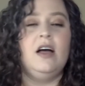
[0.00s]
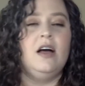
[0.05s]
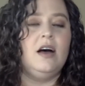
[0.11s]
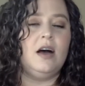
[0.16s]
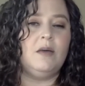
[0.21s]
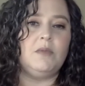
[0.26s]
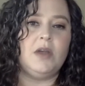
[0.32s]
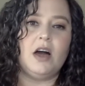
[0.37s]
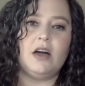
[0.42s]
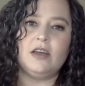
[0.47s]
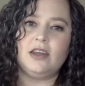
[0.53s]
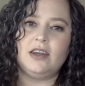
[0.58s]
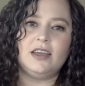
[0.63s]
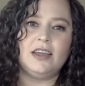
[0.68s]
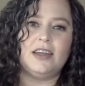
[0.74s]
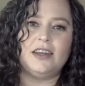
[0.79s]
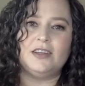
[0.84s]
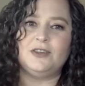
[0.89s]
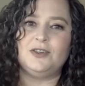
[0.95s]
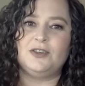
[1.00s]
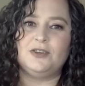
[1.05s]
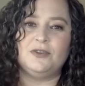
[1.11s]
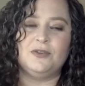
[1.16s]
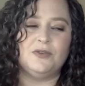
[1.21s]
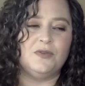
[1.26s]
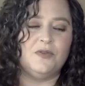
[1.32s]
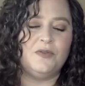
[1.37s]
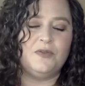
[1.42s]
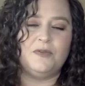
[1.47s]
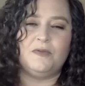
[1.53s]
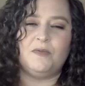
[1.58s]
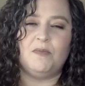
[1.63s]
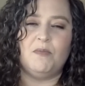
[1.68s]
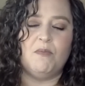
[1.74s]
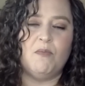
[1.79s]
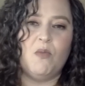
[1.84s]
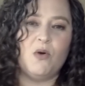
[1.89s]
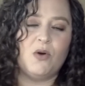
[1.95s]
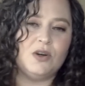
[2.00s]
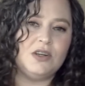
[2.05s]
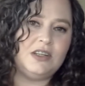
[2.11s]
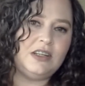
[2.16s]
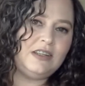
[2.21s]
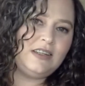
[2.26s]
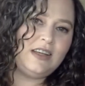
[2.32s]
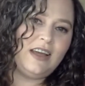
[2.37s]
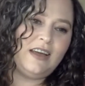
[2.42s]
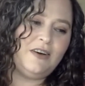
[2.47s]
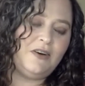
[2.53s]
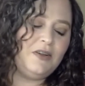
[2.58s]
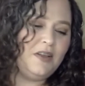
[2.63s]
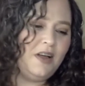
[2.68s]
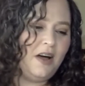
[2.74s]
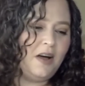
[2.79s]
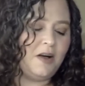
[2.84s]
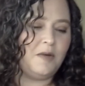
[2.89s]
I'm not going to get into more detail